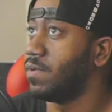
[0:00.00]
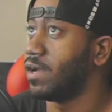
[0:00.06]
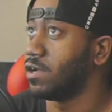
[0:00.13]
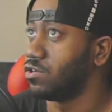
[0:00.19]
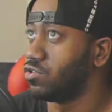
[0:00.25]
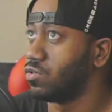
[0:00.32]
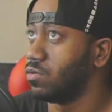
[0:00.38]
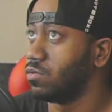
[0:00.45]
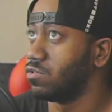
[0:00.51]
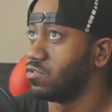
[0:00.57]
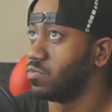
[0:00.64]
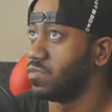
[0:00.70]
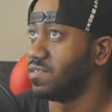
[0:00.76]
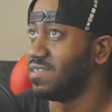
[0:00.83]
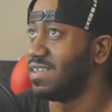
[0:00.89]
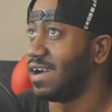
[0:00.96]
controllers
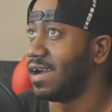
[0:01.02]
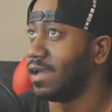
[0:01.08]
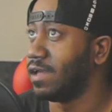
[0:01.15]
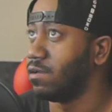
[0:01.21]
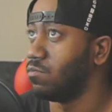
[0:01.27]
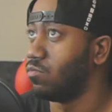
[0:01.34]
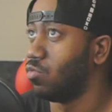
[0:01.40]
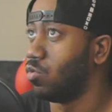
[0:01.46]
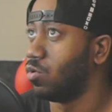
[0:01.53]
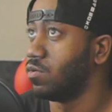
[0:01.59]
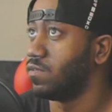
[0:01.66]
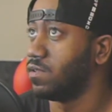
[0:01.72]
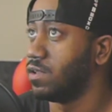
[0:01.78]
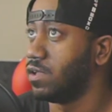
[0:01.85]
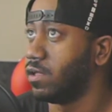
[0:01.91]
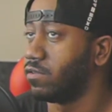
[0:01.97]
was dying more
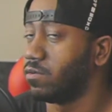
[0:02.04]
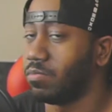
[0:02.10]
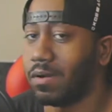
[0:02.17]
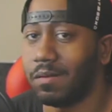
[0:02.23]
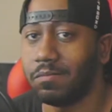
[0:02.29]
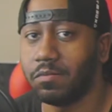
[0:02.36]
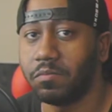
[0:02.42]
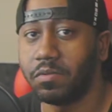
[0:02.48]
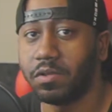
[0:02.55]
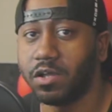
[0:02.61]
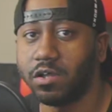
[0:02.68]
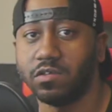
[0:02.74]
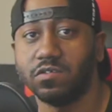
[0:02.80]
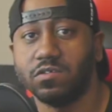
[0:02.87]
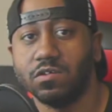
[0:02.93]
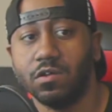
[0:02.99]
than the other, probably
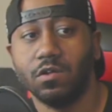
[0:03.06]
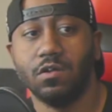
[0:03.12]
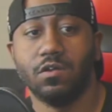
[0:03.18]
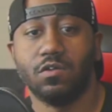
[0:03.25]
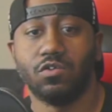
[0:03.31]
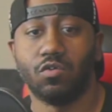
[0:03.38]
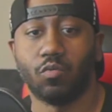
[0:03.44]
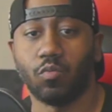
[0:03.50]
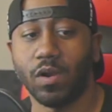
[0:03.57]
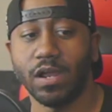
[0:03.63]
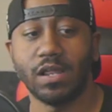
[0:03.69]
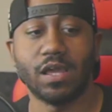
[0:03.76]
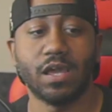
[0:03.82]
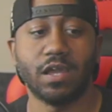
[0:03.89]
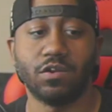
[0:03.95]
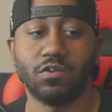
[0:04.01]
because your right
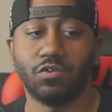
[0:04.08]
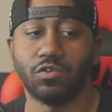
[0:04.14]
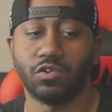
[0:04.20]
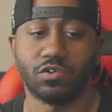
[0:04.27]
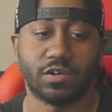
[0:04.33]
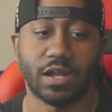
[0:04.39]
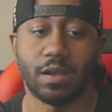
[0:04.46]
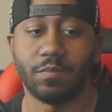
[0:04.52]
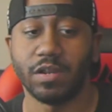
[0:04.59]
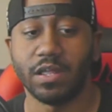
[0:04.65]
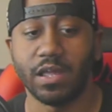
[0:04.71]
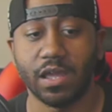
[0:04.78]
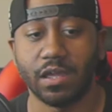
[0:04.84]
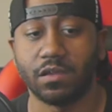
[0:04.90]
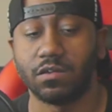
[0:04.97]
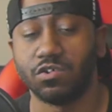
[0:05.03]
hand or your dominant
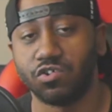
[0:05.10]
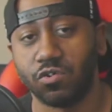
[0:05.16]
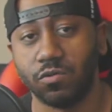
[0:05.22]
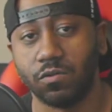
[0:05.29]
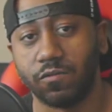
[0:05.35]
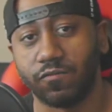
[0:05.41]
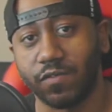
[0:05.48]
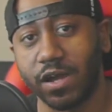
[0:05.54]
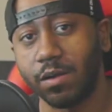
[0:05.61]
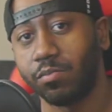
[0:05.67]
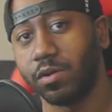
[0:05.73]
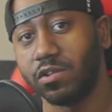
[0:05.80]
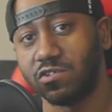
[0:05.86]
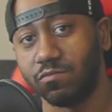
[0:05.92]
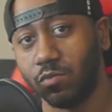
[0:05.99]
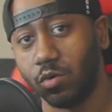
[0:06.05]
hand controller
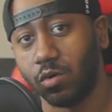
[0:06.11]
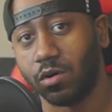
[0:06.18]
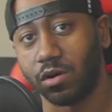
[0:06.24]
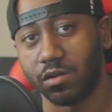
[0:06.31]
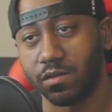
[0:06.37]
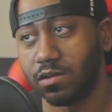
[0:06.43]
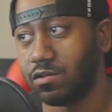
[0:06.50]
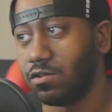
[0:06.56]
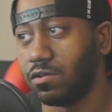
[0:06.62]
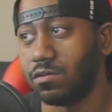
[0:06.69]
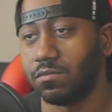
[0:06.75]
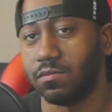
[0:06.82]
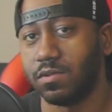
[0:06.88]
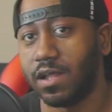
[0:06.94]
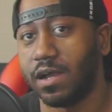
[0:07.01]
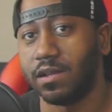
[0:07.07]
vibrates more than your
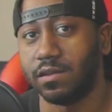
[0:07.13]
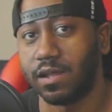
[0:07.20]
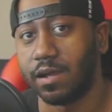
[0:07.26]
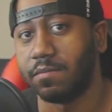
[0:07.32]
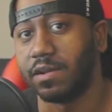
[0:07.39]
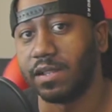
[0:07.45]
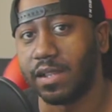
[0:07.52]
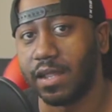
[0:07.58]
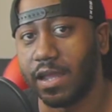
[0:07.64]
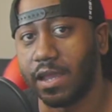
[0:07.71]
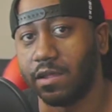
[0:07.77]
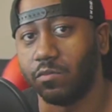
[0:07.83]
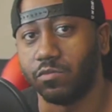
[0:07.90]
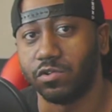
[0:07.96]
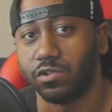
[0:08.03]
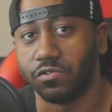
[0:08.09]
non-dominant
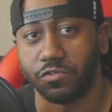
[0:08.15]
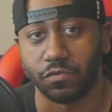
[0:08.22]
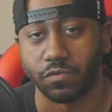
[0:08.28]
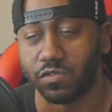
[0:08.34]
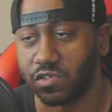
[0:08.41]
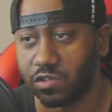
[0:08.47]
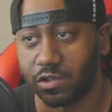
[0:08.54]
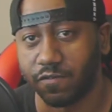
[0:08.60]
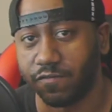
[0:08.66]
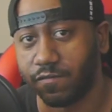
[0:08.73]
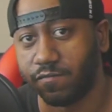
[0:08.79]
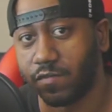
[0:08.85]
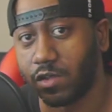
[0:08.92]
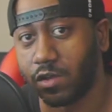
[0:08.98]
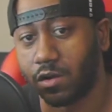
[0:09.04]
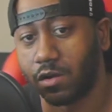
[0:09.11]
hand when you're doing stuff in
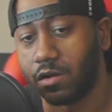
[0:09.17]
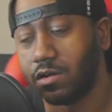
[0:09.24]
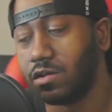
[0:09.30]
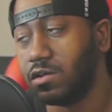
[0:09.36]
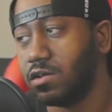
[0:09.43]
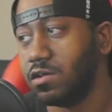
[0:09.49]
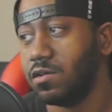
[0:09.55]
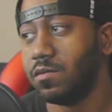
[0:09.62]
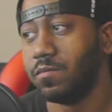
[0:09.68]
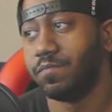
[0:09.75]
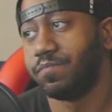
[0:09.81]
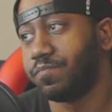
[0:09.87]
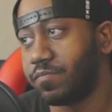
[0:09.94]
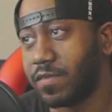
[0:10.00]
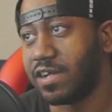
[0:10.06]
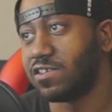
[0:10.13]
VR.
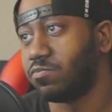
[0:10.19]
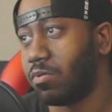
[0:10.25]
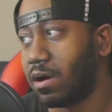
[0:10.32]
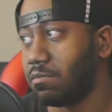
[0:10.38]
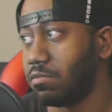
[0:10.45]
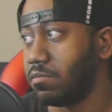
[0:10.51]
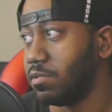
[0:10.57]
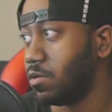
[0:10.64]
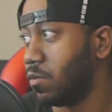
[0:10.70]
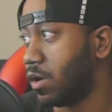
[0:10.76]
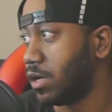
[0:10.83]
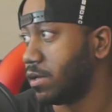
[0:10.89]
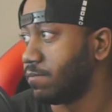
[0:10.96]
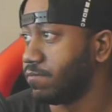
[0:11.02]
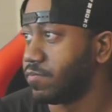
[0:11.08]
That's probably why.